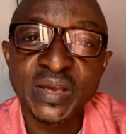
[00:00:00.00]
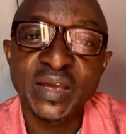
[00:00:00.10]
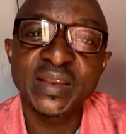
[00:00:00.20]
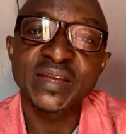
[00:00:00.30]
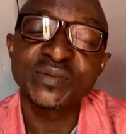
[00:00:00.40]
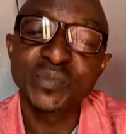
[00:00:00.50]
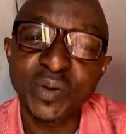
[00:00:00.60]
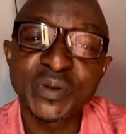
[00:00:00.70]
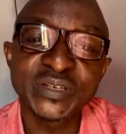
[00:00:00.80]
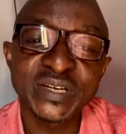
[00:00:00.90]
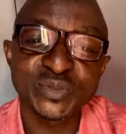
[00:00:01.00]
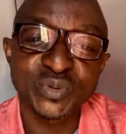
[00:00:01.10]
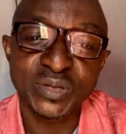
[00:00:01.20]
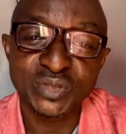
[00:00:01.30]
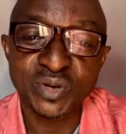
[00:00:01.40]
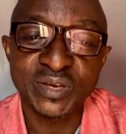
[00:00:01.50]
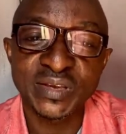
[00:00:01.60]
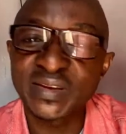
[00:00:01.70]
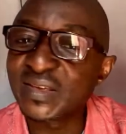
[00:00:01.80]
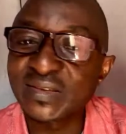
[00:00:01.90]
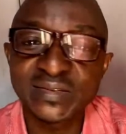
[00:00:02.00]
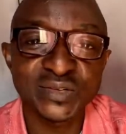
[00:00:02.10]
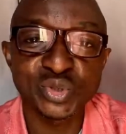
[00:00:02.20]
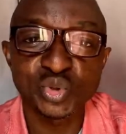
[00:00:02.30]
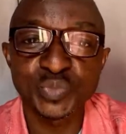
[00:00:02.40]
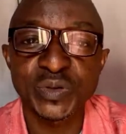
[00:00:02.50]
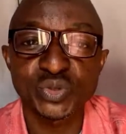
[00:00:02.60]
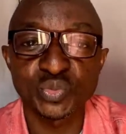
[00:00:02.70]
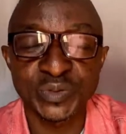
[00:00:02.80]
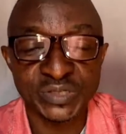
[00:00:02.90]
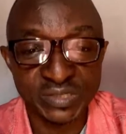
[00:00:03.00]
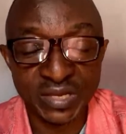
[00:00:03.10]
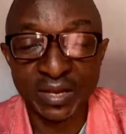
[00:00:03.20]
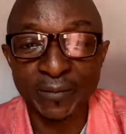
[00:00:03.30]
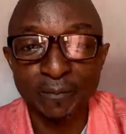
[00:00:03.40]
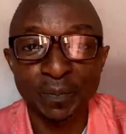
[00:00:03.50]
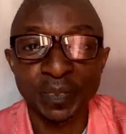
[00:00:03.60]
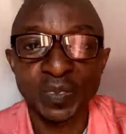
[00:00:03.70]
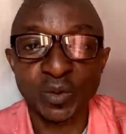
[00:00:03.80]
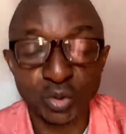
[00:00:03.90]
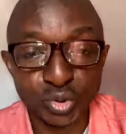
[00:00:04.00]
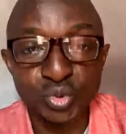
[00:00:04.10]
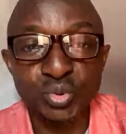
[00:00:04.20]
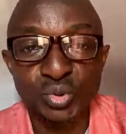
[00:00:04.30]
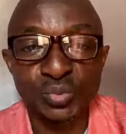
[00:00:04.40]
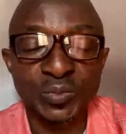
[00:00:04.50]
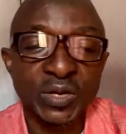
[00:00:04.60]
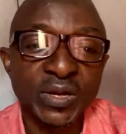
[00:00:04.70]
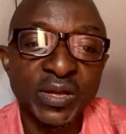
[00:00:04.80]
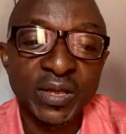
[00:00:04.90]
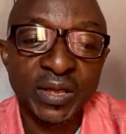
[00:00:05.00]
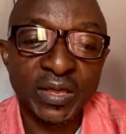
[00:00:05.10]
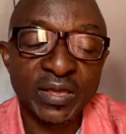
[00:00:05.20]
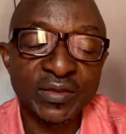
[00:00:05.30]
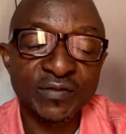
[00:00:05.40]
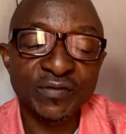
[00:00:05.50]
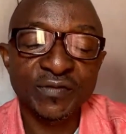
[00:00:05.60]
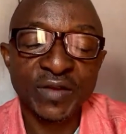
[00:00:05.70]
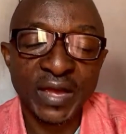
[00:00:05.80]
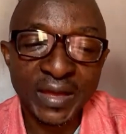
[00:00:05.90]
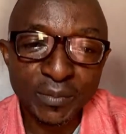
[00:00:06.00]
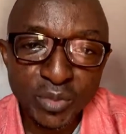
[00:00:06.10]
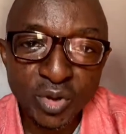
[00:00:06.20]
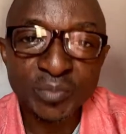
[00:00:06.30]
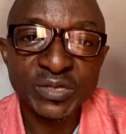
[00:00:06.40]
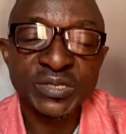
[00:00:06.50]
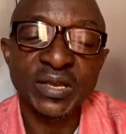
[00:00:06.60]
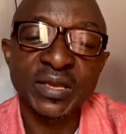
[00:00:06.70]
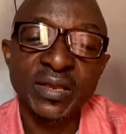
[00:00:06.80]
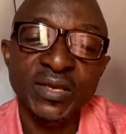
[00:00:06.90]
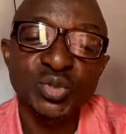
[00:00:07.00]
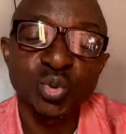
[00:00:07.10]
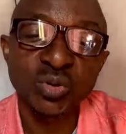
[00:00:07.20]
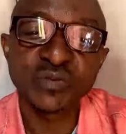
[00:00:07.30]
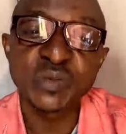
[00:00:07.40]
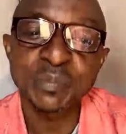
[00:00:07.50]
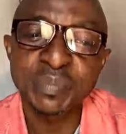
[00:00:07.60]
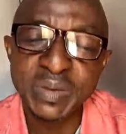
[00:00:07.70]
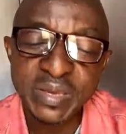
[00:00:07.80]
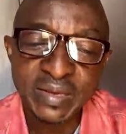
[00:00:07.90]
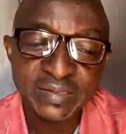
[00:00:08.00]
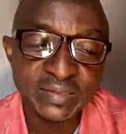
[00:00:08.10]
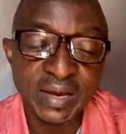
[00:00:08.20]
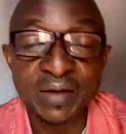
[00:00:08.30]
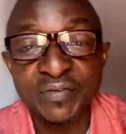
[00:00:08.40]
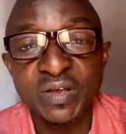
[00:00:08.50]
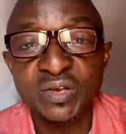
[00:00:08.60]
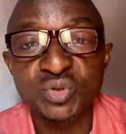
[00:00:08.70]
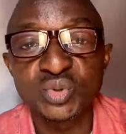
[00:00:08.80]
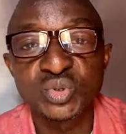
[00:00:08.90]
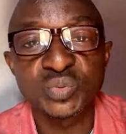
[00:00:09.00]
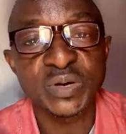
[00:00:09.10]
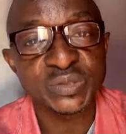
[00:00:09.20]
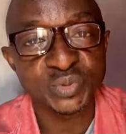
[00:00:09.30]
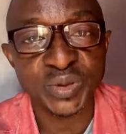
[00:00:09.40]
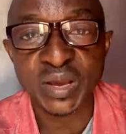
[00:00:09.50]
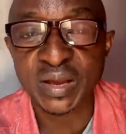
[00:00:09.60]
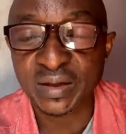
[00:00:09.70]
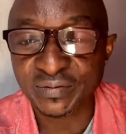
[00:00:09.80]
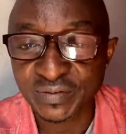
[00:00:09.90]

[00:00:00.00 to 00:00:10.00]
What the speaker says: And at the moment, as we are talking, he's a superstar on YouTube. If I am not mistaken, he's one of the biggest African YouTubers we have.